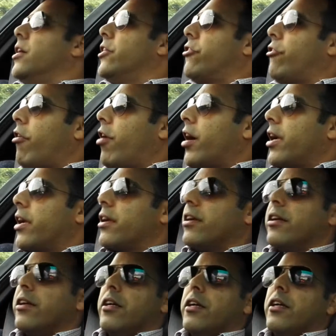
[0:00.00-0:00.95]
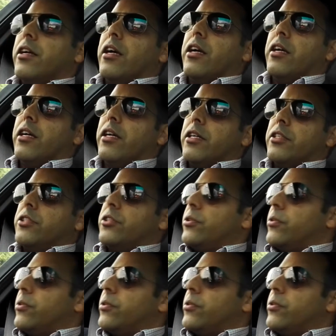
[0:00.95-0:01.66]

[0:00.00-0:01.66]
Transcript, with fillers: trying uh, to